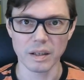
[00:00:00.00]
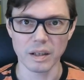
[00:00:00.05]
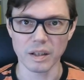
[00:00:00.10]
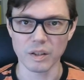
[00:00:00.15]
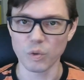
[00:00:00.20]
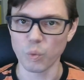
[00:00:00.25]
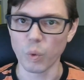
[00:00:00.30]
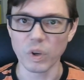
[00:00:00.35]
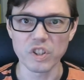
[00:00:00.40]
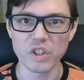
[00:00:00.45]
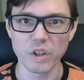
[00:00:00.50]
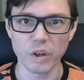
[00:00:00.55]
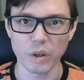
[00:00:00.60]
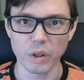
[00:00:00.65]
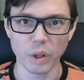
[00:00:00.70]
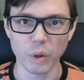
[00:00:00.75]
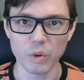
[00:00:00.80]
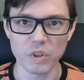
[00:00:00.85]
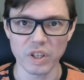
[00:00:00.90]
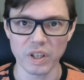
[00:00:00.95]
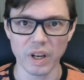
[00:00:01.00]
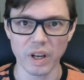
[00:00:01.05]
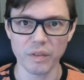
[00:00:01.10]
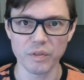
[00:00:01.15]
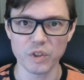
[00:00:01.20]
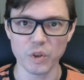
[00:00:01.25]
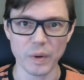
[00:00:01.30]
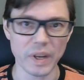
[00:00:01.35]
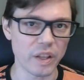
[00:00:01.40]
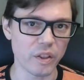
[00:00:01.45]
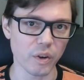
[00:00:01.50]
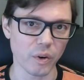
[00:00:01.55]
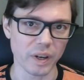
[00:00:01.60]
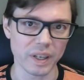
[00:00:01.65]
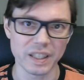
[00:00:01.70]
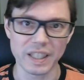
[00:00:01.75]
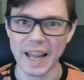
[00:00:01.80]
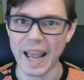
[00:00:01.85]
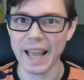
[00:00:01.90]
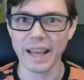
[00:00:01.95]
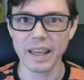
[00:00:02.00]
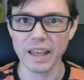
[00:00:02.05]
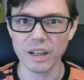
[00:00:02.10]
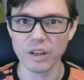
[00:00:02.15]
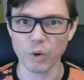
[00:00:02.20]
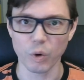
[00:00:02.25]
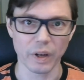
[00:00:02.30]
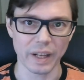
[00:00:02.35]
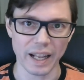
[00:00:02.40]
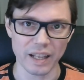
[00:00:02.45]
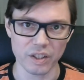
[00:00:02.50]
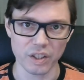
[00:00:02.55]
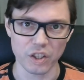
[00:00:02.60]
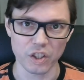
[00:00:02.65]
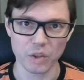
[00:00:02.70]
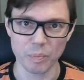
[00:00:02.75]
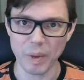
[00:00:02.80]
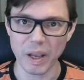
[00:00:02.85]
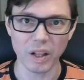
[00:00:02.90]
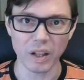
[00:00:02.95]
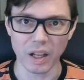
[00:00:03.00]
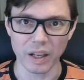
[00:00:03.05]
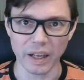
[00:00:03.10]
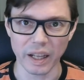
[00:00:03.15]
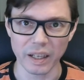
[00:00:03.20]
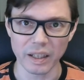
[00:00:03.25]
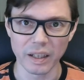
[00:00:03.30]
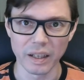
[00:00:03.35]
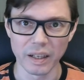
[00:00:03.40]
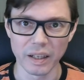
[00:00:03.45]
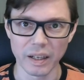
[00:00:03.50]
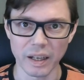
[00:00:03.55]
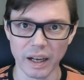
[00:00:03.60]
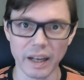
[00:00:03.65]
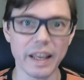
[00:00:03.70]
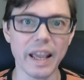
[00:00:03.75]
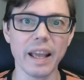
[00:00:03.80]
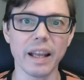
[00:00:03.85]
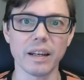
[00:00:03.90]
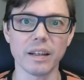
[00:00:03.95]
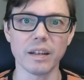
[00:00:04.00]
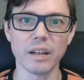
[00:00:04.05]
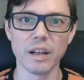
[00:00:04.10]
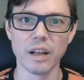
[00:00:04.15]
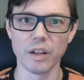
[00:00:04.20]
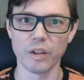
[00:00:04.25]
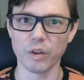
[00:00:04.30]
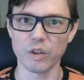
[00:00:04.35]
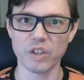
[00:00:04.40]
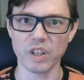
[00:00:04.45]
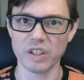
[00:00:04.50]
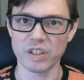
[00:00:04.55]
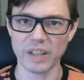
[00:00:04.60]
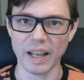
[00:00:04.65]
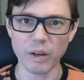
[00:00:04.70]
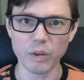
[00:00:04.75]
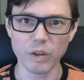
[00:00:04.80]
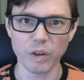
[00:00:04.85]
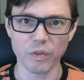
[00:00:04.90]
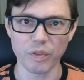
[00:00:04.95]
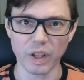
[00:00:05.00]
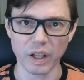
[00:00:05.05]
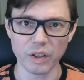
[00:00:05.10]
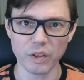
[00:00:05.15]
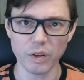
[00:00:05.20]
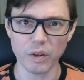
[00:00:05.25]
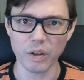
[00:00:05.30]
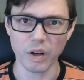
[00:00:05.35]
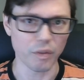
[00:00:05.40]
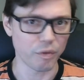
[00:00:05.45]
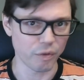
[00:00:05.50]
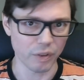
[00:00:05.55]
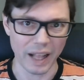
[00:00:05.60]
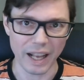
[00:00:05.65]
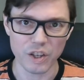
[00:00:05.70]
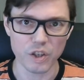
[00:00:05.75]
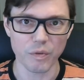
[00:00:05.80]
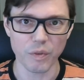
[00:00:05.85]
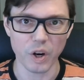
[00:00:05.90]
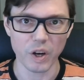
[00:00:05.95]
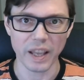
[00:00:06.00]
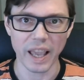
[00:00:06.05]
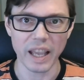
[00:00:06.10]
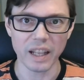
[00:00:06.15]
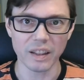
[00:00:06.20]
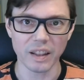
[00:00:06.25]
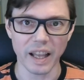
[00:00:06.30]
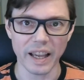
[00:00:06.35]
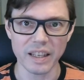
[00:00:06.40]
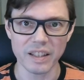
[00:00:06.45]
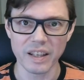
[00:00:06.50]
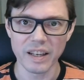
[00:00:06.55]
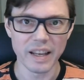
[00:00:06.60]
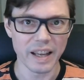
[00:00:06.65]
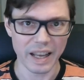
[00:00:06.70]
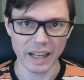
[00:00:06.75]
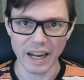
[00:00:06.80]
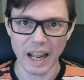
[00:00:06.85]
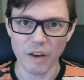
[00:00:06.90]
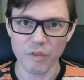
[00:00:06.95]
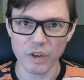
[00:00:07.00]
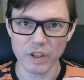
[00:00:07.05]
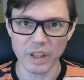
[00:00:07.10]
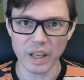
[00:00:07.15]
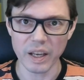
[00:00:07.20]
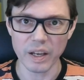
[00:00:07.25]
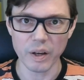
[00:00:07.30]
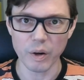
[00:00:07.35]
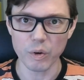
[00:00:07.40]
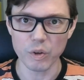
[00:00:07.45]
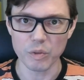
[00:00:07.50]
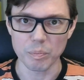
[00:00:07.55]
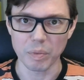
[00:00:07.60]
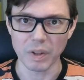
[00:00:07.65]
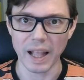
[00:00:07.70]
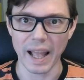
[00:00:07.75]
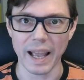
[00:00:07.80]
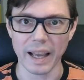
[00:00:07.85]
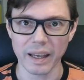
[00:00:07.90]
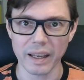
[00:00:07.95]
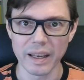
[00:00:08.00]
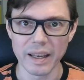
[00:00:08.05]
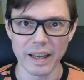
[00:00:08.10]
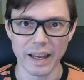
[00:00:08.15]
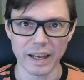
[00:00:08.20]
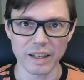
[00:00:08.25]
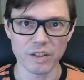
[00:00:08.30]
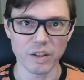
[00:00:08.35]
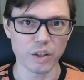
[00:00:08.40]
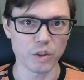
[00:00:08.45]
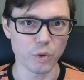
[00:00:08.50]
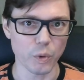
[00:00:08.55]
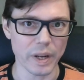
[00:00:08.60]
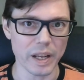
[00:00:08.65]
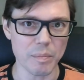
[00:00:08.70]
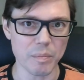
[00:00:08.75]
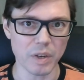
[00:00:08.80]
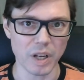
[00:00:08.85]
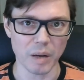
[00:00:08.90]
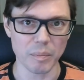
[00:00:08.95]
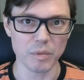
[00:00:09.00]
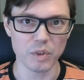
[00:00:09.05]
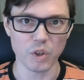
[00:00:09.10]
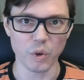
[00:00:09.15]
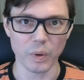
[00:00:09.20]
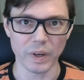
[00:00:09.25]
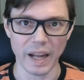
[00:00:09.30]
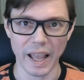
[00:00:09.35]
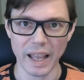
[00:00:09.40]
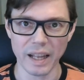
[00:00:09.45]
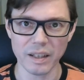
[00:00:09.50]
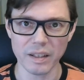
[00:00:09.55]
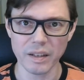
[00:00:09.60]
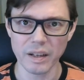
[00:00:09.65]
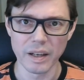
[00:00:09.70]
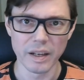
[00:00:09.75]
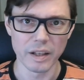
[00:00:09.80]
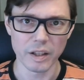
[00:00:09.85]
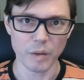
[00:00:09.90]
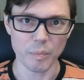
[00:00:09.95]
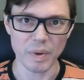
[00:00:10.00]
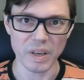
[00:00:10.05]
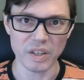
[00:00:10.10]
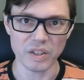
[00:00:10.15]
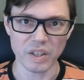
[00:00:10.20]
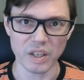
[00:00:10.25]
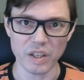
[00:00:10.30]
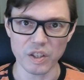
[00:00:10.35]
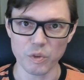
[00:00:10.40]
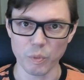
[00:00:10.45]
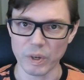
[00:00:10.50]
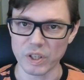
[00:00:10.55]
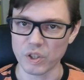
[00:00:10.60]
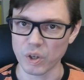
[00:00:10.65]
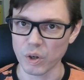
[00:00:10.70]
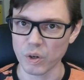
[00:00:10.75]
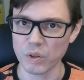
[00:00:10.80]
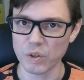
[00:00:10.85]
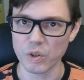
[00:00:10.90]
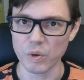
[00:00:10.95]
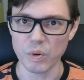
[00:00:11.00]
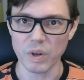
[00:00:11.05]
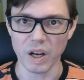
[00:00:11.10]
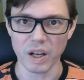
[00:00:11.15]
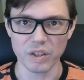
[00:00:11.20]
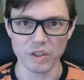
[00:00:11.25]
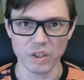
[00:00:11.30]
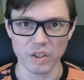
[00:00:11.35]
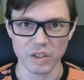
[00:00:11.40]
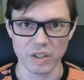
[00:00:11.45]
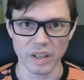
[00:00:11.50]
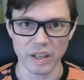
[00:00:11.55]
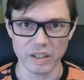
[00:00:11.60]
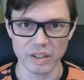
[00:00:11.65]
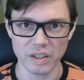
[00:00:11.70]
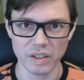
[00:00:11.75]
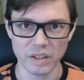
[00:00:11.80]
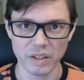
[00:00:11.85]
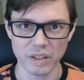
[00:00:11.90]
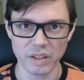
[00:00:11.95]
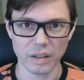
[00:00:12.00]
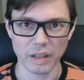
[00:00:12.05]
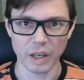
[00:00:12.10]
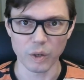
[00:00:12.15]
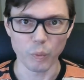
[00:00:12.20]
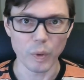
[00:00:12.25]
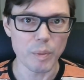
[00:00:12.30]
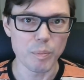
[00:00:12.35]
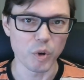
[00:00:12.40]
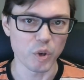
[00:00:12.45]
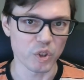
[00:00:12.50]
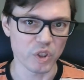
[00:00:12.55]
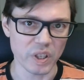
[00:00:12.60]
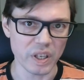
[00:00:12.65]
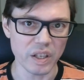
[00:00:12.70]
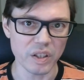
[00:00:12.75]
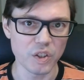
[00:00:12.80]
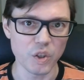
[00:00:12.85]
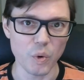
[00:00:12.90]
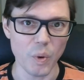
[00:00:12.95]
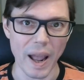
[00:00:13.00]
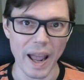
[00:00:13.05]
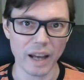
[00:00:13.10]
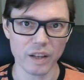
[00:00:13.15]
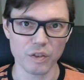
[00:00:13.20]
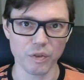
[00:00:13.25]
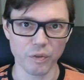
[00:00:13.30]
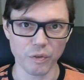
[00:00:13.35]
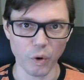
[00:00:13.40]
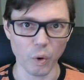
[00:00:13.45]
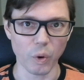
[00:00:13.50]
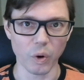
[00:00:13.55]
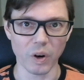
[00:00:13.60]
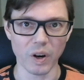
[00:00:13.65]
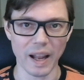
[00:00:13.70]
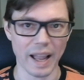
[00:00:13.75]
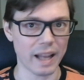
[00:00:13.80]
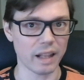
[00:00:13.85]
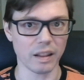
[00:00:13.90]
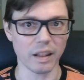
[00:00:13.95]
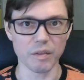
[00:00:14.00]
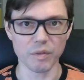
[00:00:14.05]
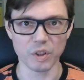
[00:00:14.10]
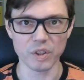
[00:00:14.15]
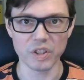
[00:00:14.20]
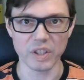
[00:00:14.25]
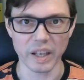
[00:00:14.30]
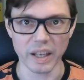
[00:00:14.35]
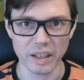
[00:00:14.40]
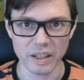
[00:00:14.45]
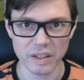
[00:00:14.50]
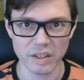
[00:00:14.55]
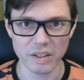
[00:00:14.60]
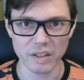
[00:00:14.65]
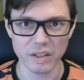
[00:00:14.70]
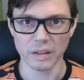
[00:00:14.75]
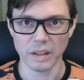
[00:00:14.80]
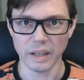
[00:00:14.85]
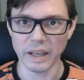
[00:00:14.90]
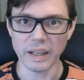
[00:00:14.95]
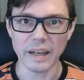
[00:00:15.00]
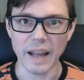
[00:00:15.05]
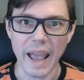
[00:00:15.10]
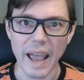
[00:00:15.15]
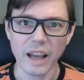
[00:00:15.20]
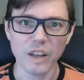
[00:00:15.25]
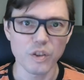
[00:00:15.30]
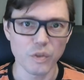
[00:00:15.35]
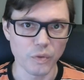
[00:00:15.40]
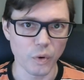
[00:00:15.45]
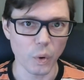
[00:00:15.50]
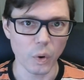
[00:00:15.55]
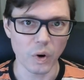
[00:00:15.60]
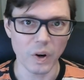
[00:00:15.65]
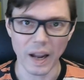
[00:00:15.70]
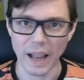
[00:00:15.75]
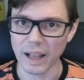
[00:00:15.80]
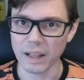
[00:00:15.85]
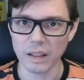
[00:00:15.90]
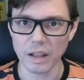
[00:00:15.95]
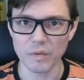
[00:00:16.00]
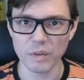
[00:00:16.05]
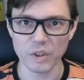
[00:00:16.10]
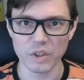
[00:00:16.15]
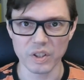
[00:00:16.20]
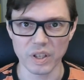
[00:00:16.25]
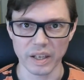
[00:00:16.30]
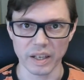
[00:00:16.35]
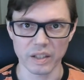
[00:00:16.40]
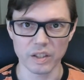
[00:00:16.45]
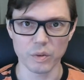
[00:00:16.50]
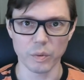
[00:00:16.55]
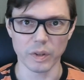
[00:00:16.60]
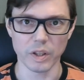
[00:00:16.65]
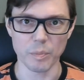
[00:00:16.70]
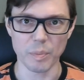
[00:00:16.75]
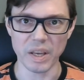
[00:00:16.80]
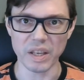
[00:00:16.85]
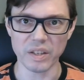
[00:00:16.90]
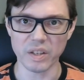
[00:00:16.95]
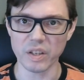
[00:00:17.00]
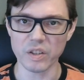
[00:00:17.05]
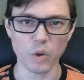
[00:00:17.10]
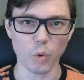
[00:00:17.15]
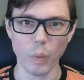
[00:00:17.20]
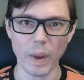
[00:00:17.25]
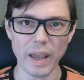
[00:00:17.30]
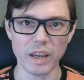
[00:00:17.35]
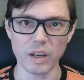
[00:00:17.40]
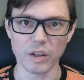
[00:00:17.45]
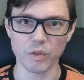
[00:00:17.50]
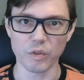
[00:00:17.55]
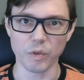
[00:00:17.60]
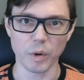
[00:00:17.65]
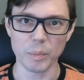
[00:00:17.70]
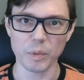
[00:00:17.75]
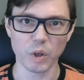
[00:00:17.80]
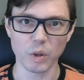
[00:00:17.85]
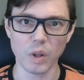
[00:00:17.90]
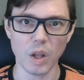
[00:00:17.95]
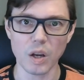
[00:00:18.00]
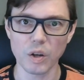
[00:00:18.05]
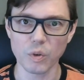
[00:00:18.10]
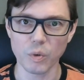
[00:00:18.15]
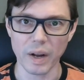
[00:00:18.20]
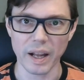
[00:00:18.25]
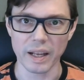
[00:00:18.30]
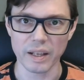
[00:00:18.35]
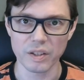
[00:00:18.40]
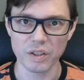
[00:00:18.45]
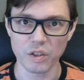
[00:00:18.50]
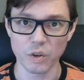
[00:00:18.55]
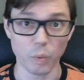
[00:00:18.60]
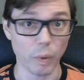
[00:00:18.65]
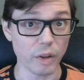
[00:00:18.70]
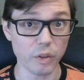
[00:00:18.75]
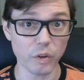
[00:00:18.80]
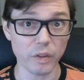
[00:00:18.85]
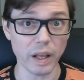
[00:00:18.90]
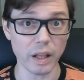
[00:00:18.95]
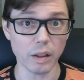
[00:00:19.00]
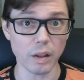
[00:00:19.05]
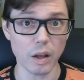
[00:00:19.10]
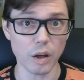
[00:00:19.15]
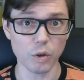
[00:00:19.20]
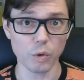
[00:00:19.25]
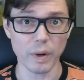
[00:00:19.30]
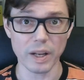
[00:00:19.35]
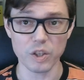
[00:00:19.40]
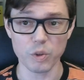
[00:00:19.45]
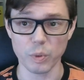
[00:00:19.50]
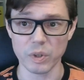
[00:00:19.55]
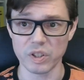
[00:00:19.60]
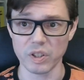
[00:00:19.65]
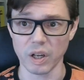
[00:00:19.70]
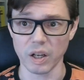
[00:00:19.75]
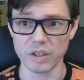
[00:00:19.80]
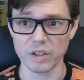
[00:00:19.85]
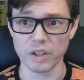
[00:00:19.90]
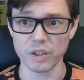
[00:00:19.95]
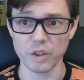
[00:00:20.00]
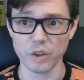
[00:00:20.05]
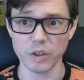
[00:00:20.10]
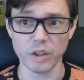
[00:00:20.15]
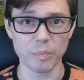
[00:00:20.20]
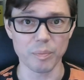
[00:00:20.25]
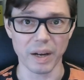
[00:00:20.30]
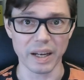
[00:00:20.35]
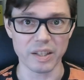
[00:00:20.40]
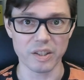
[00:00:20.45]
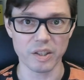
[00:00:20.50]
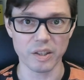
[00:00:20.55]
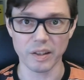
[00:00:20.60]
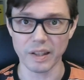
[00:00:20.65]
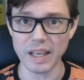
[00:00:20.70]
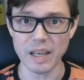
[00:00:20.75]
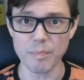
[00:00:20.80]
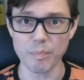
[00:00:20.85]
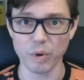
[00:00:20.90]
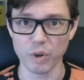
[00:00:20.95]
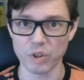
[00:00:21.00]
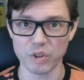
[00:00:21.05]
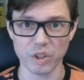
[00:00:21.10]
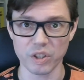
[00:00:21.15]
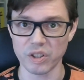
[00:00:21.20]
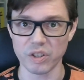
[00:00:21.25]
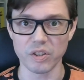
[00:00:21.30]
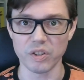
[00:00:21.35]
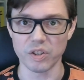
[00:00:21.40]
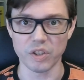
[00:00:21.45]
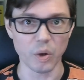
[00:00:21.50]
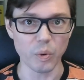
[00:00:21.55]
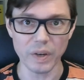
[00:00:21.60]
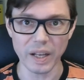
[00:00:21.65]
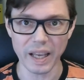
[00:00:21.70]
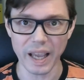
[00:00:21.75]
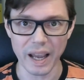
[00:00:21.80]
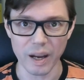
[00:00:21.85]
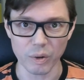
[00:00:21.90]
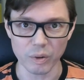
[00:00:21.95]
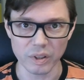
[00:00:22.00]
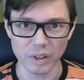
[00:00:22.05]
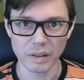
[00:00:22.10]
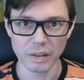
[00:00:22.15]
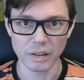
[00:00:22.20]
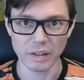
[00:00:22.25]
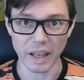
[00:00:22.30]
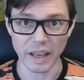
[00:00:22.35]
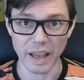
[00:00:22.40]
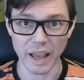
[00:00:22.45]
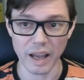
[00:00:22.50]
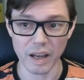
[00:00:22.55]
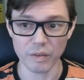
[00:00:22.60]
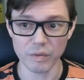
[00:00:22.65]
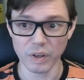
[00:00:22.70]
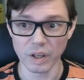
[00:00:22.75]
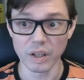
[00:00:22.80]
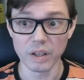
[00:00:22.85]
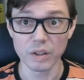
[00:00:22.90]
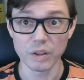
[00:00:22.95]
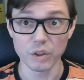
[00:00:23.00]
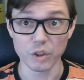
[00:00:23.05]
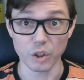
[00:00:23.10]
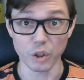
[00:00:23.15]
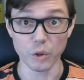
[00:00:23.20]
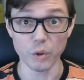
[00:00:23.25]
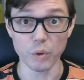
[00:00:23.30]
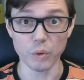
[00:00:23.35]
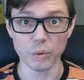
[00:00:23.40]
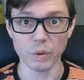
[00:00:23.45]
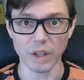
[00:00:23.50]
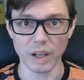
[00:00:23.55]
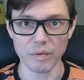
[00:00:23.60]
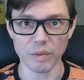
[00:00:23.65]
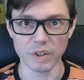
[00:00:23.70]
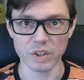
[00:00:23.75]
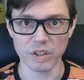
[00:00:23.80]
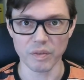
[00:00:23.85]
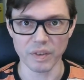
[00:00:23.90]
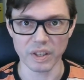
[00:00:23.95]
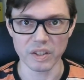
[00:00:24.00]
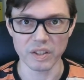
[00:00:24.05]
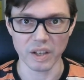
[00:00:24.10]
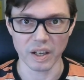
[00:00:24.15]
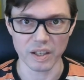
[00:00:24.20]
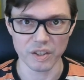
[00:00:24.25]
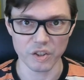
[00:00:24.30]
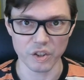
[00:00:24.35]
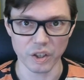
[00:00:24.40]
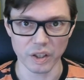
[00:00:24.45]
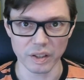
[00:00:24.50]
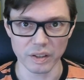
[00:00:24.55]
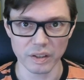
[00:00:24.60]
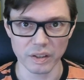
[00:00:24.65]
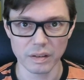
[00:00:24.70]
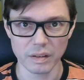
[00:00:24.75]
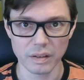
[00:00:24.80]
And once they're close enough to either attack it or cast a spell on it, again, there's a sound of thunder, a flash of arcane light, and everything goes black. As the dream comes to an end, the PCs return to consciousness, and we proceed to Act 4 at level 6. In Act 4 at level 6, when the PCs awaken from their long rest, whether that long rest was constituted by sleep or just zoning out, they have 2 levels of exhaustion.